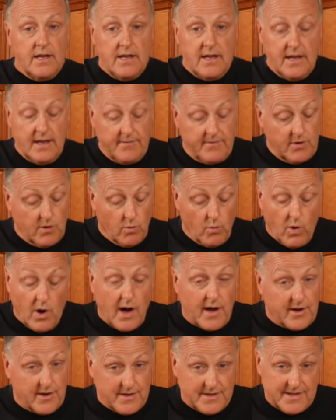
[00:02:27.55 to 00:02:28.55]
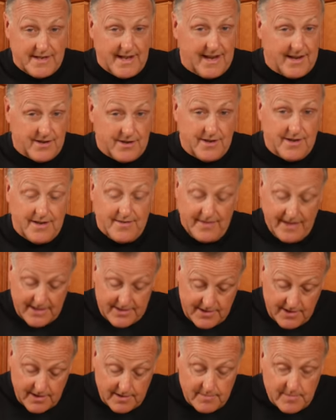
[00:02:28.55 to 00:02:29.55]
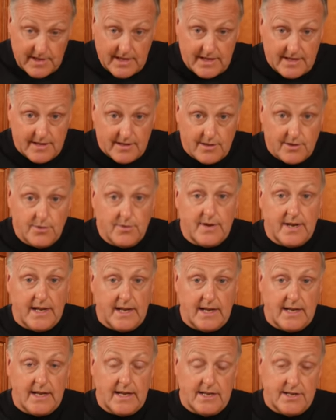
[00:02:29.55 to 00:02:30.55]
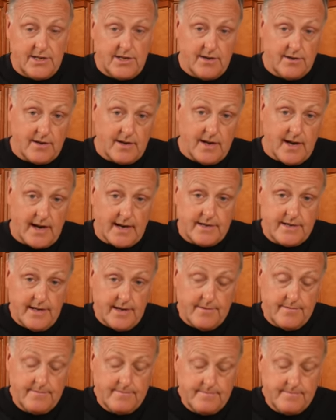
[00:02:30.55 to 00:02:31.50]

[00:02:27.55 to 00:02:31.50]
if your water is not good, that's going to be diluting into your cocktail.